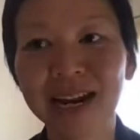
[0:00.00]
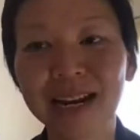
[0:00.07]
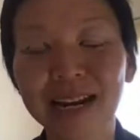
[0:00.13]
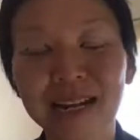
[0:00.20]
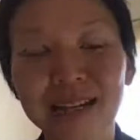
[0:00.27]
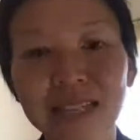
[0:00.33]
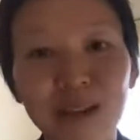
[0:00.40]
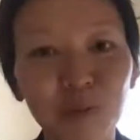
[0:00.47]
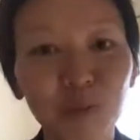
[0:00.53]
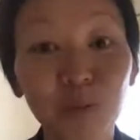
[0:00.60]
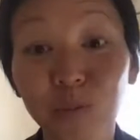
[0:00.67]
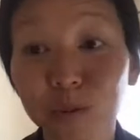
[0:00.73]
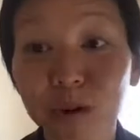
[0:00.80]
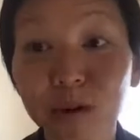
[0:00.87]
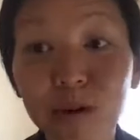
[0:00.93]
And he said,
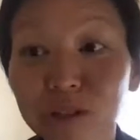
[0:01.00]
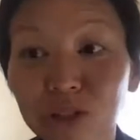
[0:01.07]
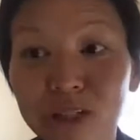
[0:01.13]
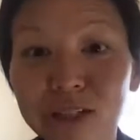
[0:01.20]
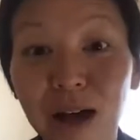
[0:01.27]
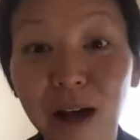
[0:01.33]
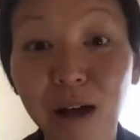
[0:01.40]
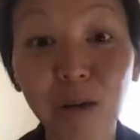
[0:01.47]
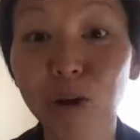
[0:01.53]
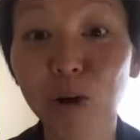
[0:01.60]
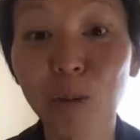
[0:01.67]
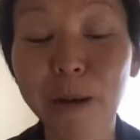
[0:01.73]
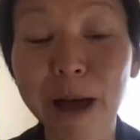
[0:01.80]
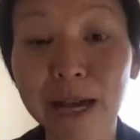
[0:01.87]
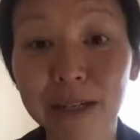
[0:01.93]
we'll just all
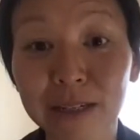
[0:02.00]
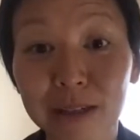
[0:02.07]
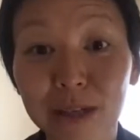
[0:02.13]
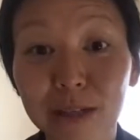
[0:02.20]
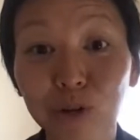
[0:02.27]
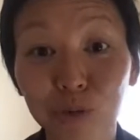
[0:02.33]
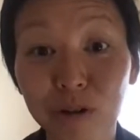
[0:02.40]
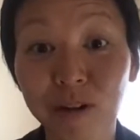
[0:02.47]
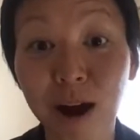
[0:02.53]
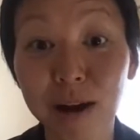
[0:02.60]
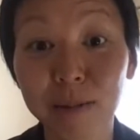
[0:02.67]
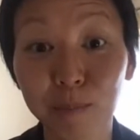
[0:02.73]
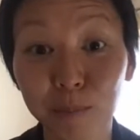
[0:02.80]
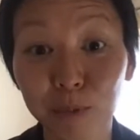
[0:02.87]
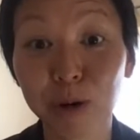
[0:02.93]
go back to the
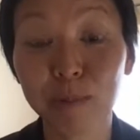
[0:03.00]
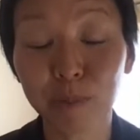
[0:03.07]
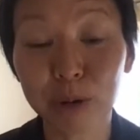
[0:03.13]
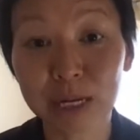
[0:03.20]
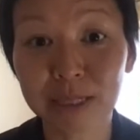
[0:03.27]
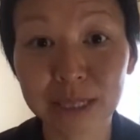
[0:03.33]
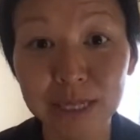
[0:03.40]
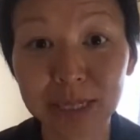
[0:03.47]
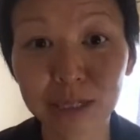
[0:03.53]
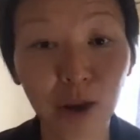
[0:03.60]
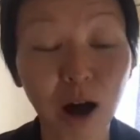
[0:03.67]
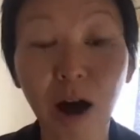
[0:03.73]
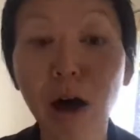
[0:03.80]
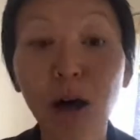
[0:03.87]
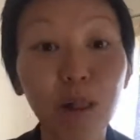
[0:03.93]
drawing board because
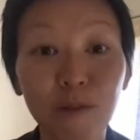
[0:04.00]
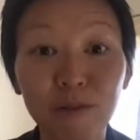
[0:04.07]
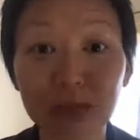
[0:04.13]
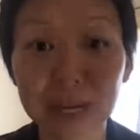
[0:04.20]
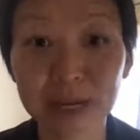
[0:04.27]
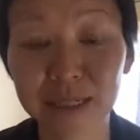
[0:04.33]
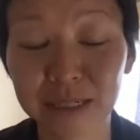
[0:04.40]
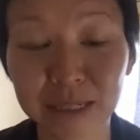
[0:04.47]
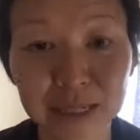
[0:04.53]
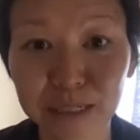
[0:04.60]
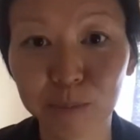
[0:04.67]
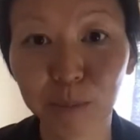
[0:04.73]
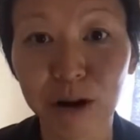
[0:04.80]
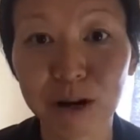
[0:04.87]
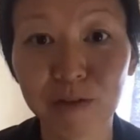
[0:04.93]
all of this is
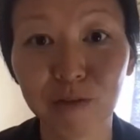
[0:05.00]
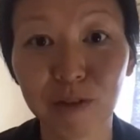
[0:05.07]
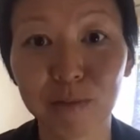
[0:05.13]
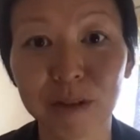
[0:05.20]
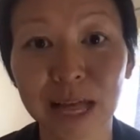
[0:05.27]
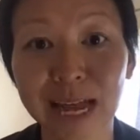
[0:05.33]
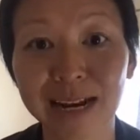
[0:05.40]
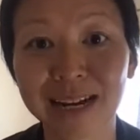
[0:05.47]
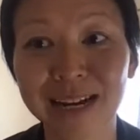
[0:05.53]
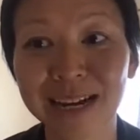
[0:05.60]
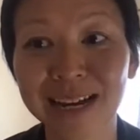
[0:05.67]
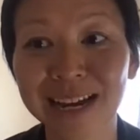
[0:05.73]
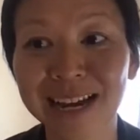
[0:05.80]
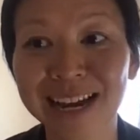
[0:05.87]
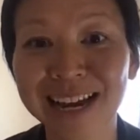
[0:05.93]
part of the plan.
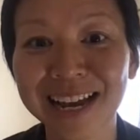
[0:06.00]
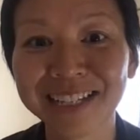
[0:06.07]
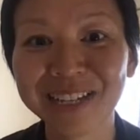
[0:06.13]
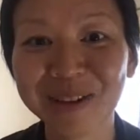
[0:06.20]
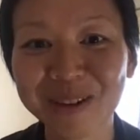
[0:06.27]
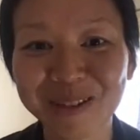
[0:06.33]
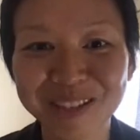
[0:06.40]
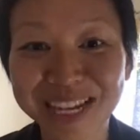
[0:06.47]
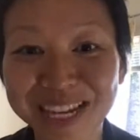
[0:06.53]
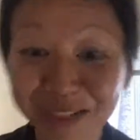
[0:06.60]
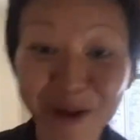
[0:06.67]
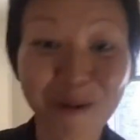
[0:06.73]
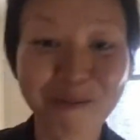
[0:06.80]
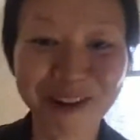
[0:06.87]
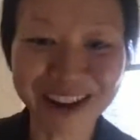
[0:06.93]
So he was like,
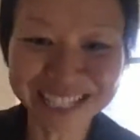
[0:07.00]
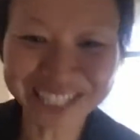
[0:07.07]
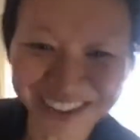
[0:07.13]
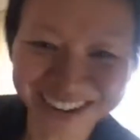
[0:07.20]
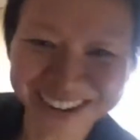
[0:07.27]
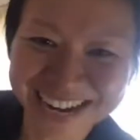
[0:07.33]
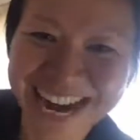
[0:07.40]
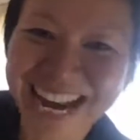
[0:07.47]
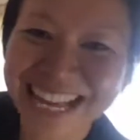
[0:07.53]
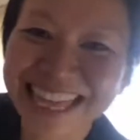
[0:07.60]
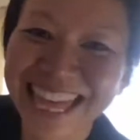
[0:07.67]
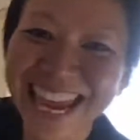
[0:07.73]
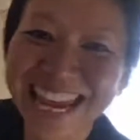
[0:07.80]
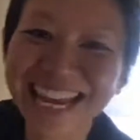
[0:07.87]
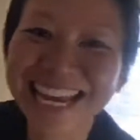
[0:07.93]
no pressure or
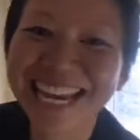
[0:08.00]
anything.